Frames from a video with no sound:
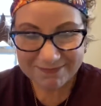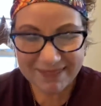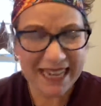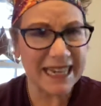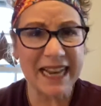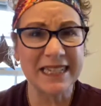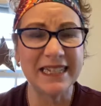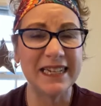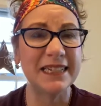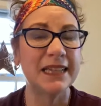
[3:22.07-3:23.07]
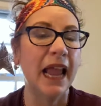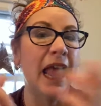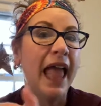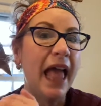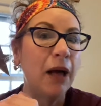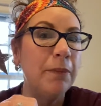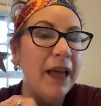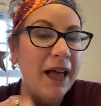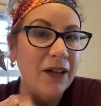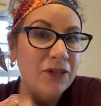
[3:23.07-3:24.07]
Next is, how
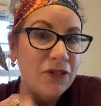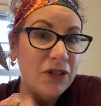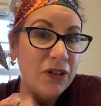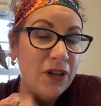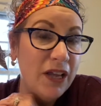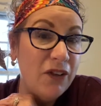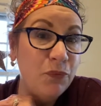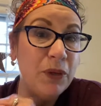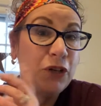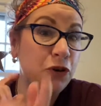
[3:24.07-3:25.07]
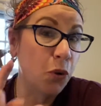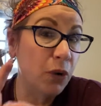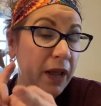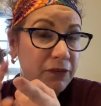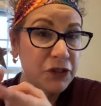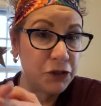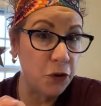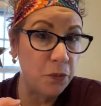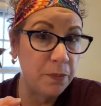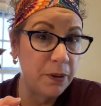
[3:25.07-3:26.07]
about if we don't have
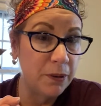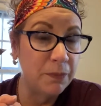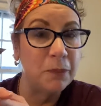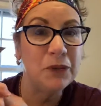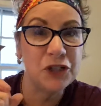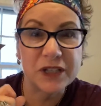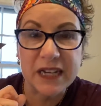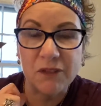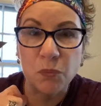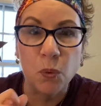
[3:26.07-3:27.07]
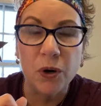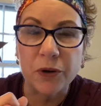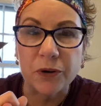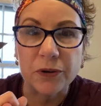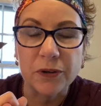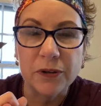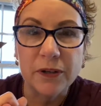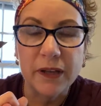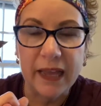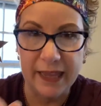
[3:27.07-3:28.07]
soap, but we just have water?
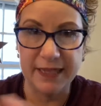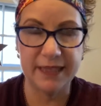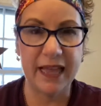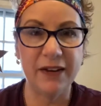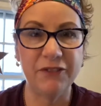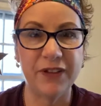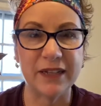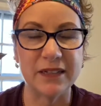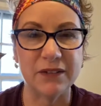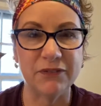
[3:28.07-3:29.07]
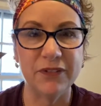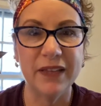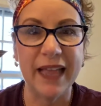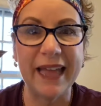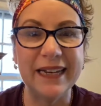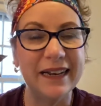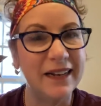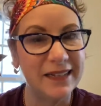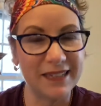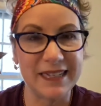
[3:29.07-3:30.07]
Is that effective? And
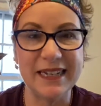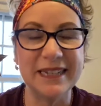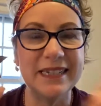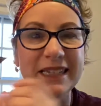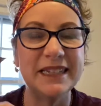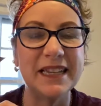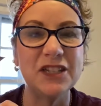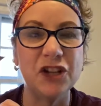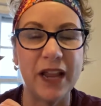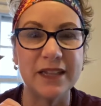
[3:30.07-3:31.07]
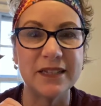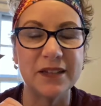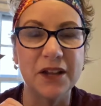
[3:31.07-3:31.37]
CDC says yes.